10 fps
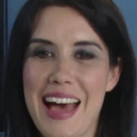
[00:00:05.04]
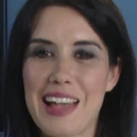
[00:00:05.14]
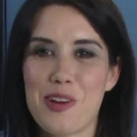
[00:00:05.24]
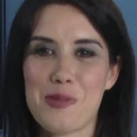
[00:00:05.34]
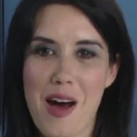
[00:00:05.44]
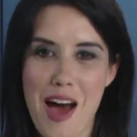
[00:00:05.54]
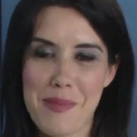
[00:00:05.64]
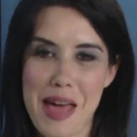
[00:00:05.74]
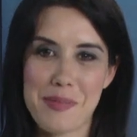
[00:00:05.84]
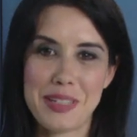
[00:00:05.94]
Hello,
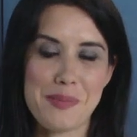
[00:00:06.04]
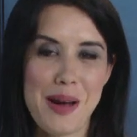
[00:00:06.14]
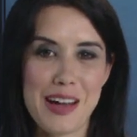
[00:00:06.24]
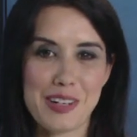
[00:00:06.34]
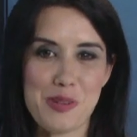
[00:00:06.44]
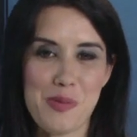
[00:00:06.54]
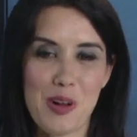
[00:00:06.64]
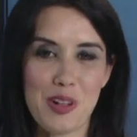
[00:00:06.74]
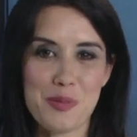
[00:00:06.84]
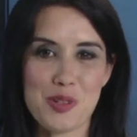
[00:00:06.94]
I'm Emily Barker.
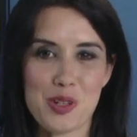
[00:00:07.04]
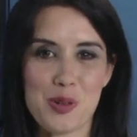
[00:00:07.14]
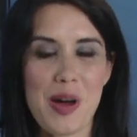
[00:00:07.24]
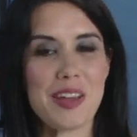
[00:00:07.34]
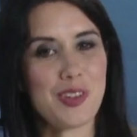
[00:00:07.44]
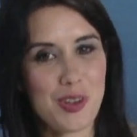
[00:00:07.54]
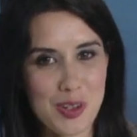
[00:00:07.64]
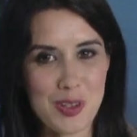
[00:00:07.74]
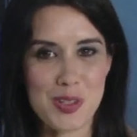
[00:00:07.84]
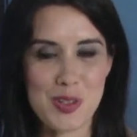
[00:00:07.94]
Welcome to a
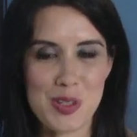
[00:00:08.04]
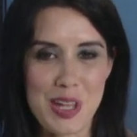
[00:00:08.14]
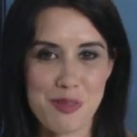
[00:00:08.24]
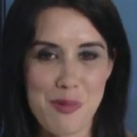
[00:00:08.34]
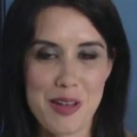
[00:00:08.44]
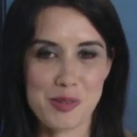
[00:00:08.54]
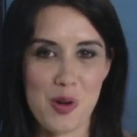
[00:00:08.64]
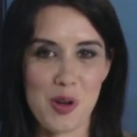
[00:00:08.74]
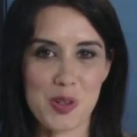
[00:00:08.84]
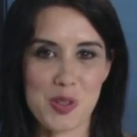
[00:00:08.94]
Unions New South Wales
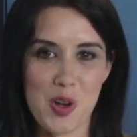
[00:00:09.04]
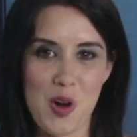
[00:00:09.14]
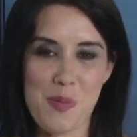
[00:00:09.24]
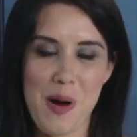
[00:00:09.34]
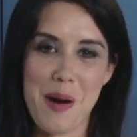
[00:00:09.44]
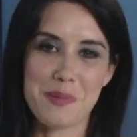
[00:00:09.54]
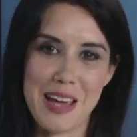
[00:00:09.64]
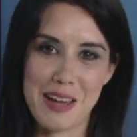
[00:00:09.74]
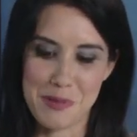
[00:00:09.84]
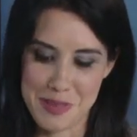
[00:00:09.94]
Workers' Comp
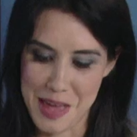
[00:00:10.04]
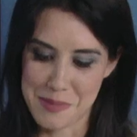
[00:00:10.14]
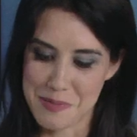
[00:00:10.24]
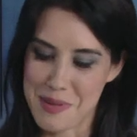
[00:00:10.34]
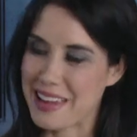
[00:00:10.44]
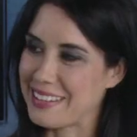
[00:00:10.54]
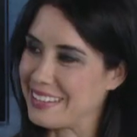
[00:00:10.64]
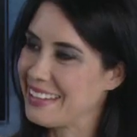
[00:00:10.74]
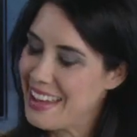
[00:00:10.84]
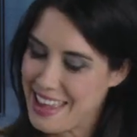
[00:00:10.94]
update with Emma
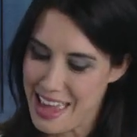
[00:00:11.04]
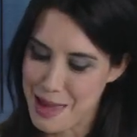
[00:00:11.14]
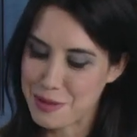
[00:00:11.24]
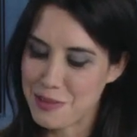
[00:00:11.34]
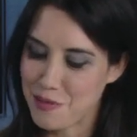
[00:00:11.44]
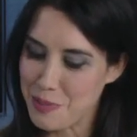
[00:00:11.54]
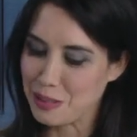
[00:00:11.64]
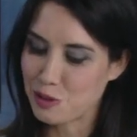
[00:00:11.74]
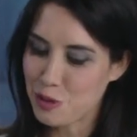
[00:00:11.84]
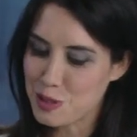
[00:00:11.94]
Maiden. Emma, there have
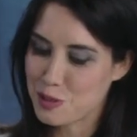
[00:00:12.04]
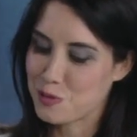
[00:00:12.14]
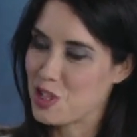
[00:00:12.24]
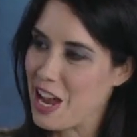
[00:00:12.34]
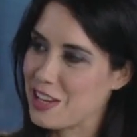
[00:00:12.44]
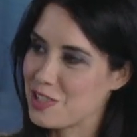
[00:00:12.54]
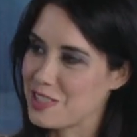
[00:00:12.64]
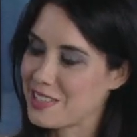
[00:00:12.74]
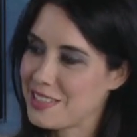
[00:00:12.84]
been lots of changes.